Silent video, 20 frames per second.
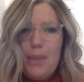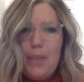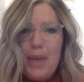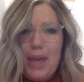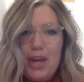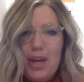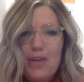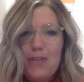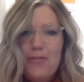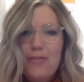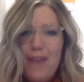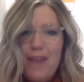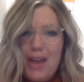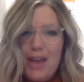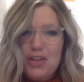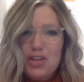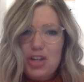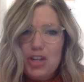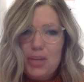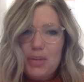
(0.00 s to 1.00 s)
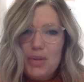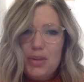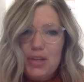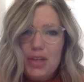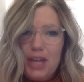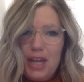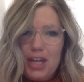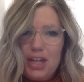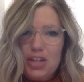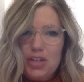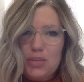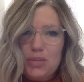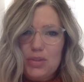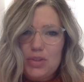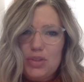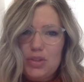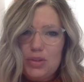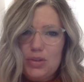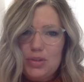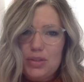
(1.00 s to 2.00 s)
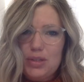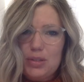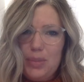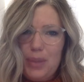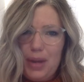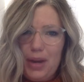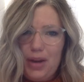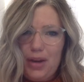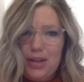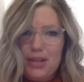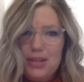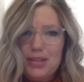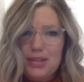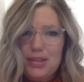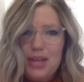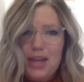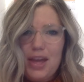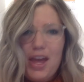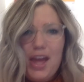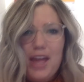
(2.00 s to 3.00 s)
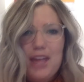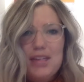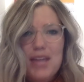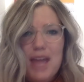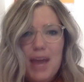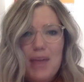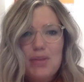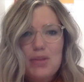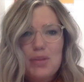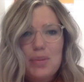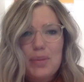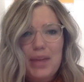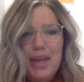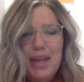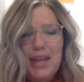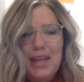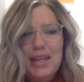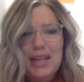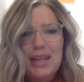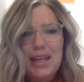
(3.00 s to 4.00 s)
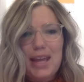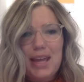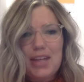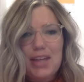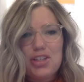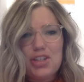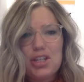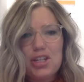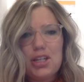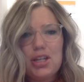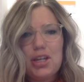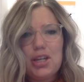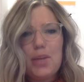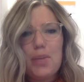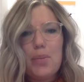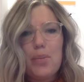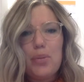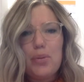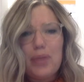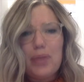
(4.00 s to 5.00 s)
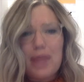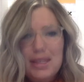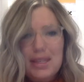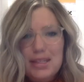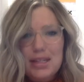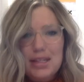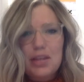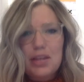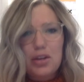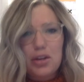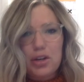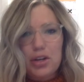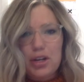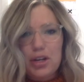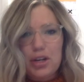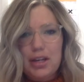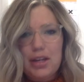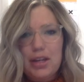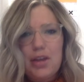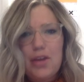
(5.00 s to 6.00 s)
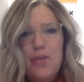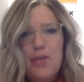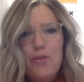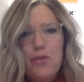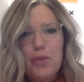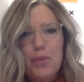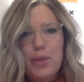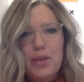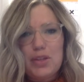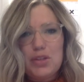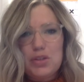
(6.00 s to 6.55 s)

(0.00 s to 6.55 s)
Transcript: better, faster communication with students and parents, time to plan engaging, blended learning for my